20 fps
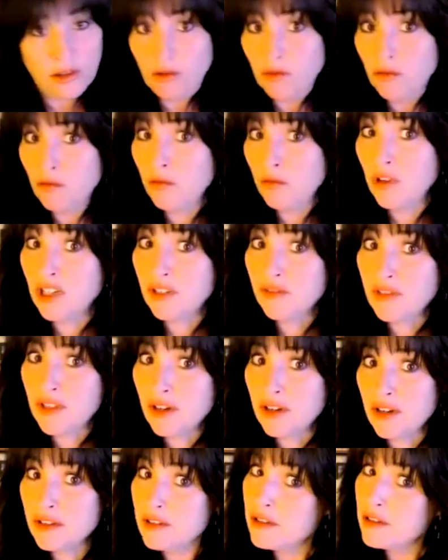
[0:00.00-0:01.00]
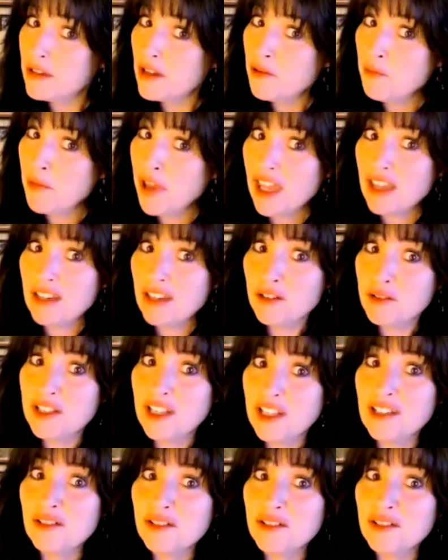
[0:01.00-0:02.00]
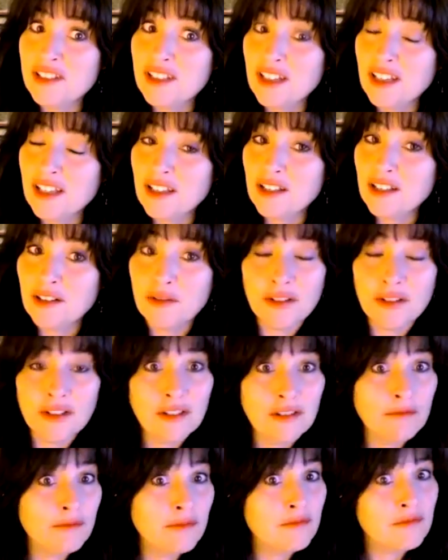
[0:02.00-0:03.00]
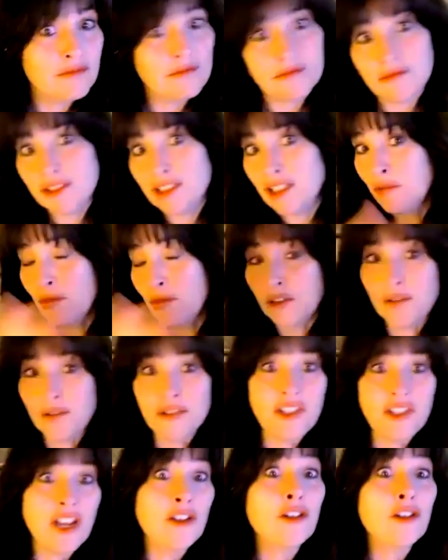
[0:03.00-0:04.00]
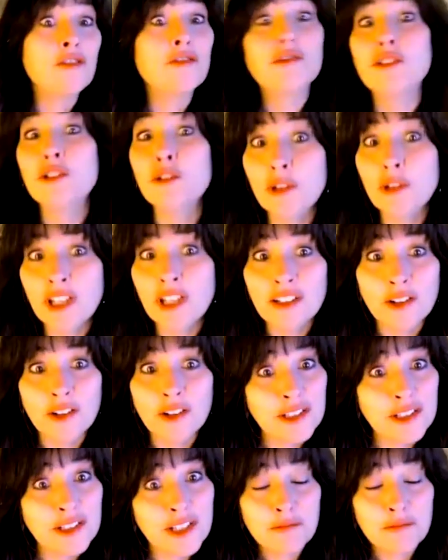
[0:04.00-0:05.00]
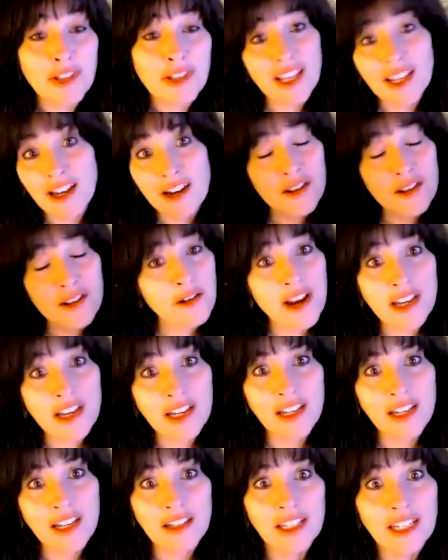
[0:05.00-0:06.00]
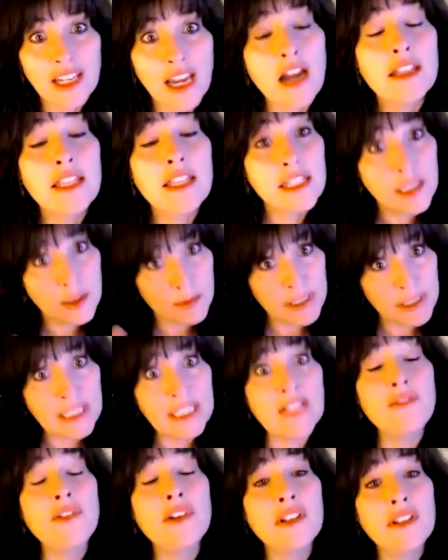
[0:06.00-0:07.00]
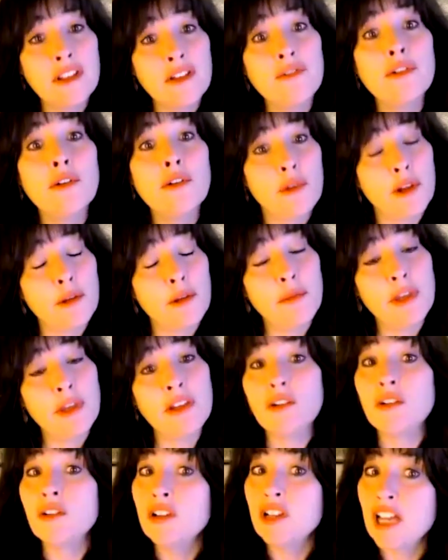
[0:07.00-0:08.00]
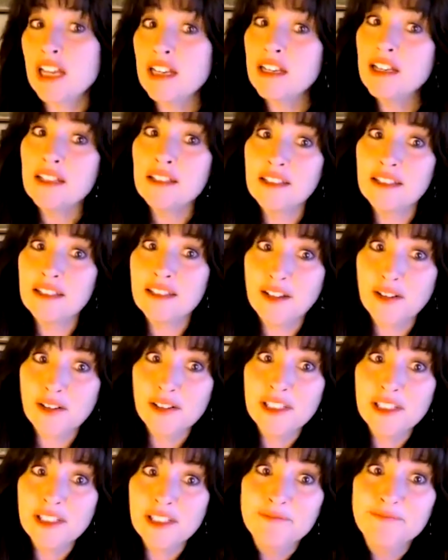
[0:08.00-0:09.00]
What if there's a man who's interested, or someone who's gender fluid or something? Are these specifically for women or not necessarily?